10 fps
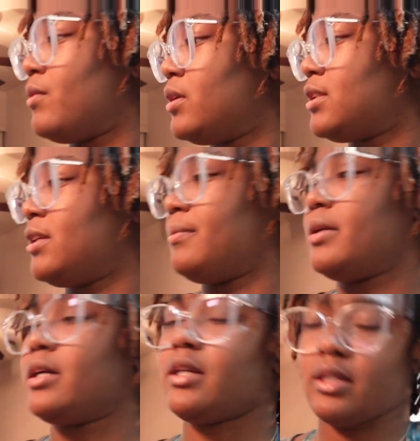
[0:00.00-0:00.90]
want the
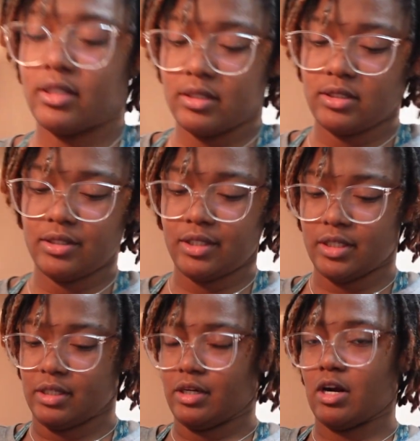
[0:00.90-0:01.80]
butter
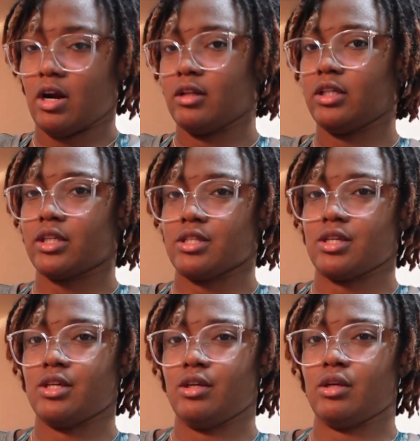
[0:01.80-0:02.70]
and the garlic to
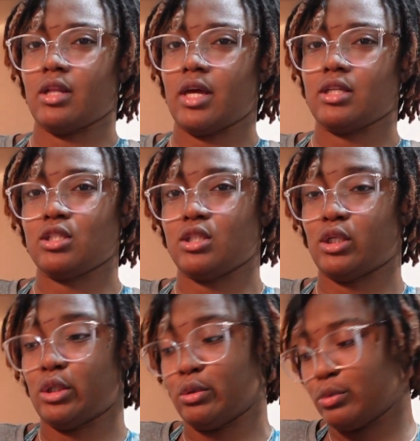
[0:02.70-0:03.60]
cook like
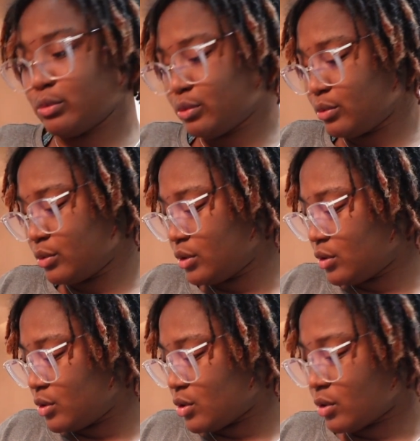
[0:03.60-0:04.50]
slow,
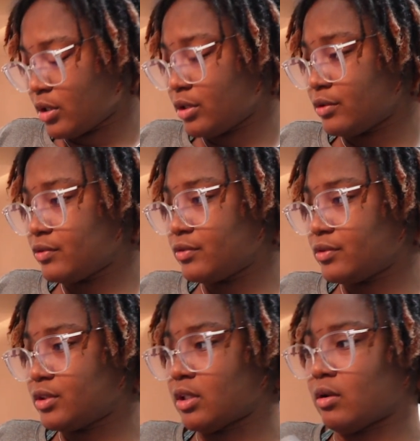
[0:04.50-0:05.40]
sort of.
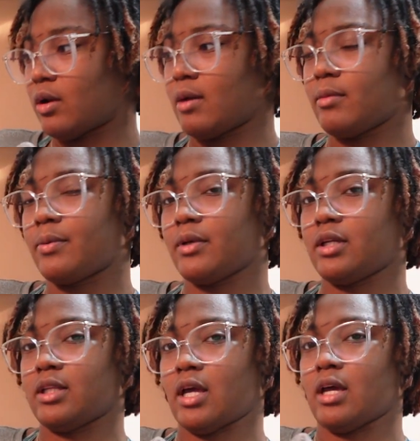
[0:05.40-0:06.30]
So I'm going to put
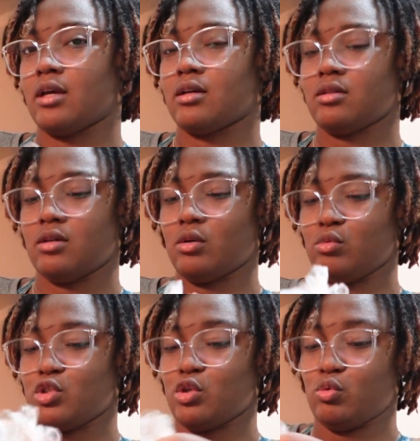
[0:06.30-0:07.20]
it like on
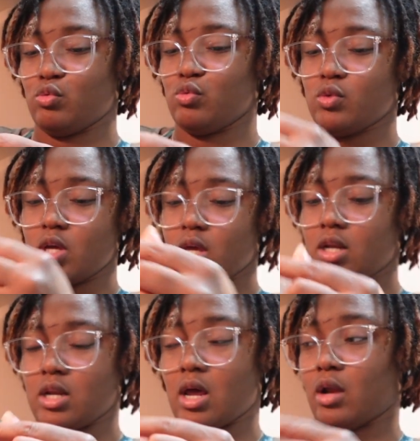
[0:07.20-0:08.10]
2.
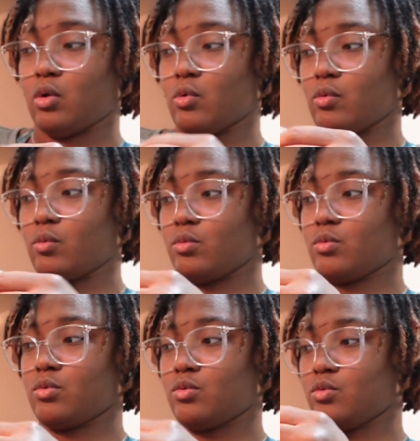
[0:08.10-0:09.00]
Not on
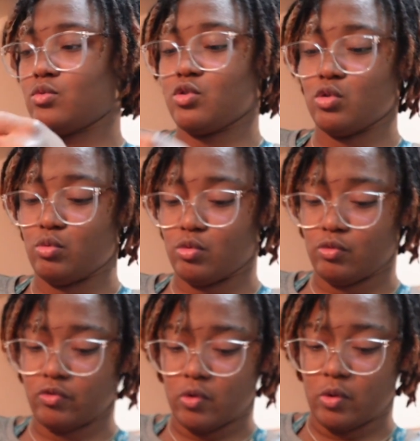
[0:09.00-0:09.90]
2
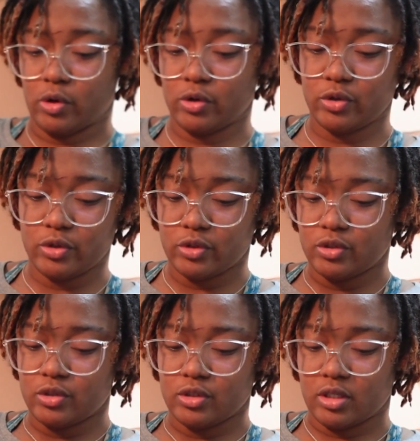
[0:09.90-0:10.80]
and 4.
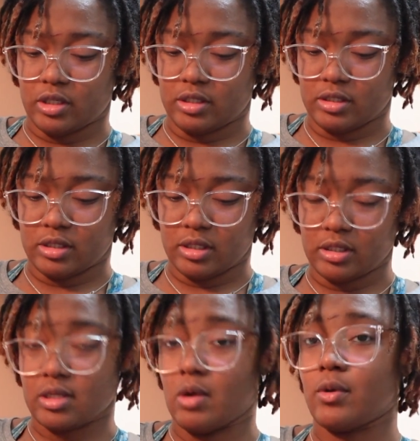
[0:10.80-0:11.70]
Because then
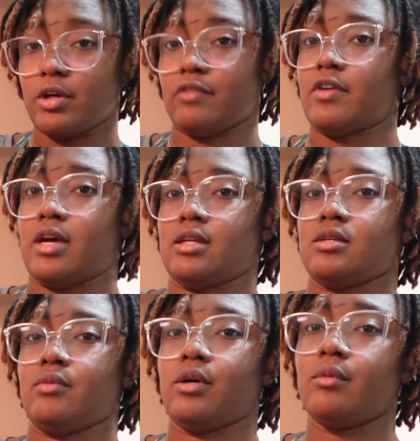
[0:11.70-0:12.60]
it's going to cook fast.
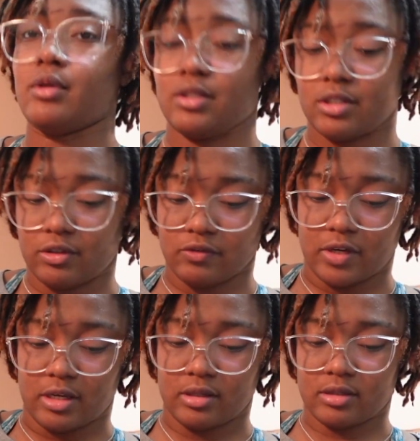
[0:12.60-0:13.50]
And we don't want it to cook
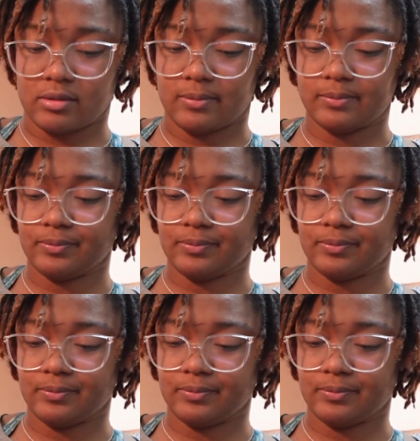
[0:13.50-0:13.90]
fast.